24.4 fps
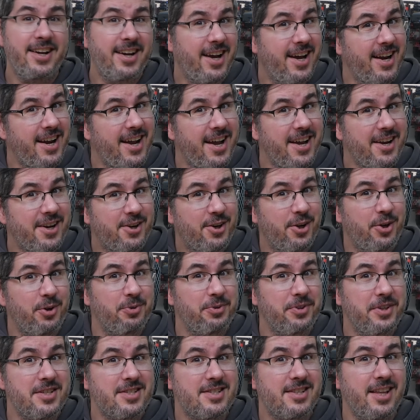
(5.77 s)
can I
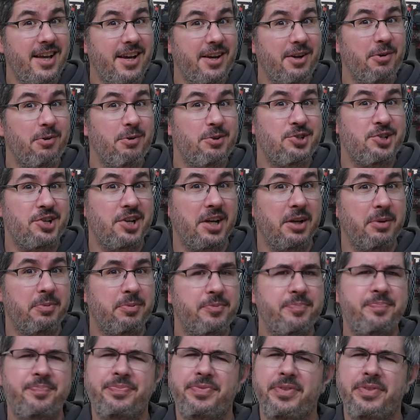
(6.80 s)
clone this LEGO sheep?